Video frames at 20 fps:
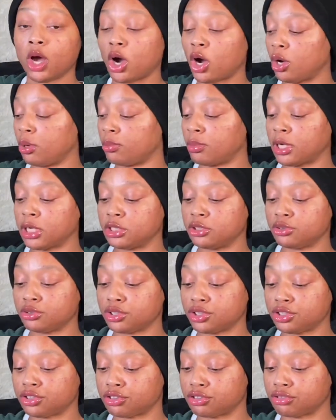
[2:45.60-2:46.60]
on my
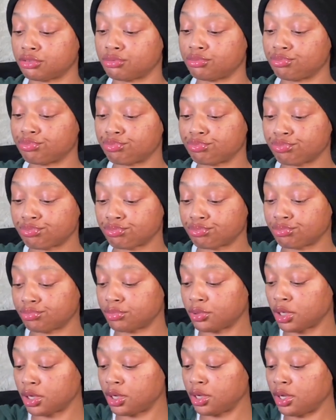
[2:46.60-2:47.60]
dresser.
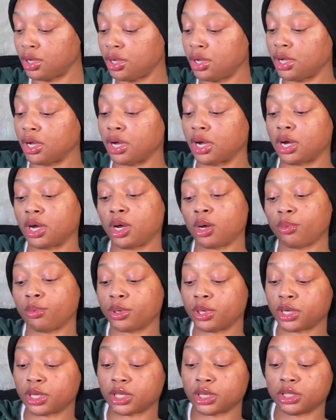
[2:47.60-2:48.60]
I
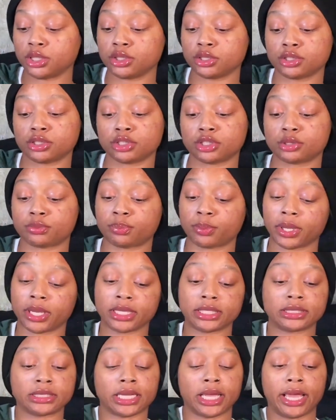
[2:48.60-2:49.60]
already cleared the
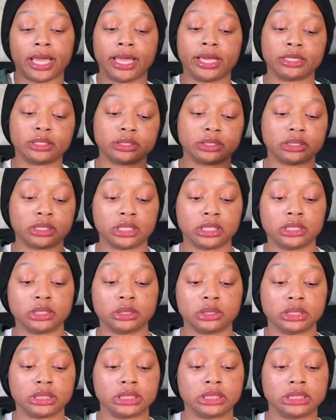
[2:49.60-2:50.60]
space out, so I
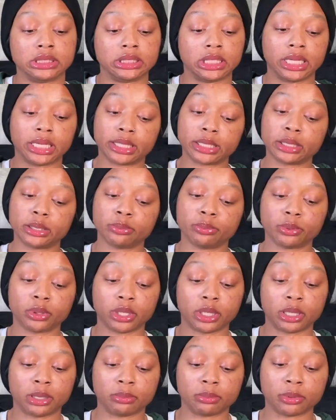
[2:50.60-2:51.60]
know exactly
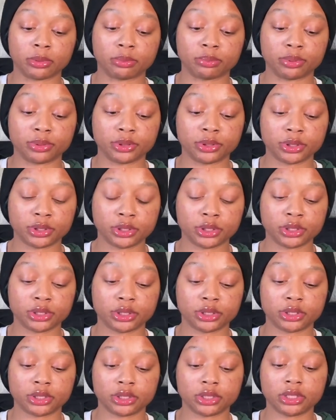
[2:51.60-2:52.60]
where I'm gonna put
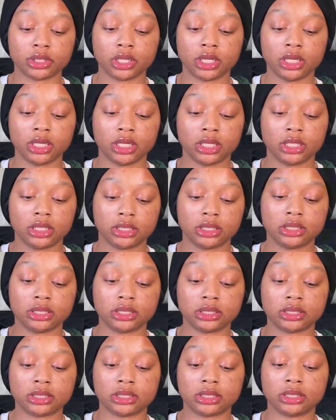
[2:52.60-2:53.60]
her.
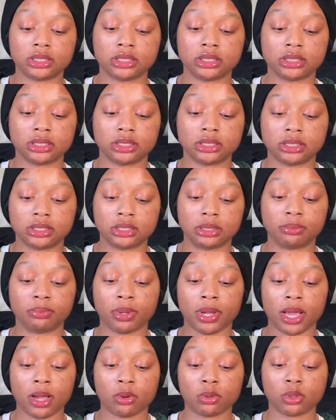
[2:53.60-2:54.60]
This is the
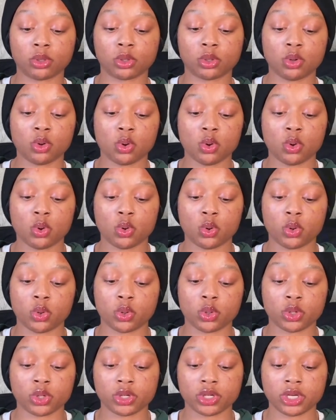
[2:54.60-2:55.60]
power
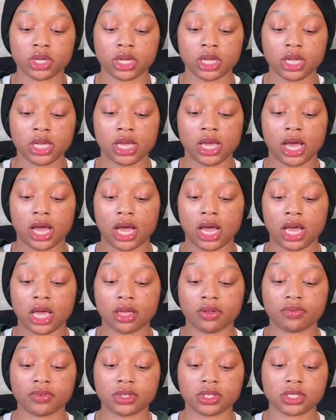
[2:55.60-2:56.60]
cord,
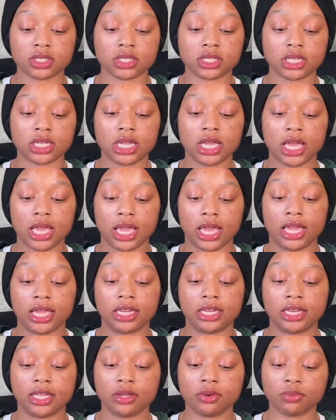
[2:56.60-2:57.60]
obviously.
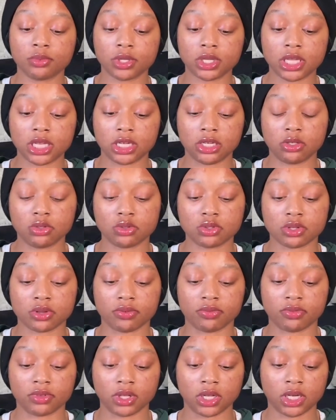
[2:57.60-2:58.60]
And then we can do
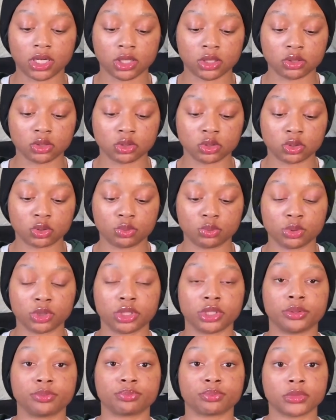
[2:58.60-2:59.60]
some vlogs
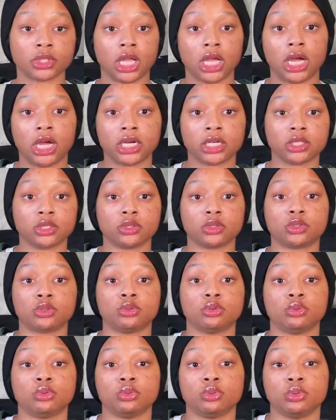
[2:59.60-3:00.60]
where I go
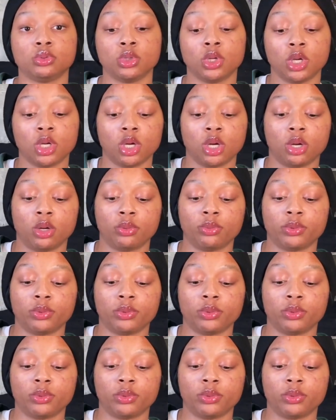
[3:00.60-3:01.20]
to a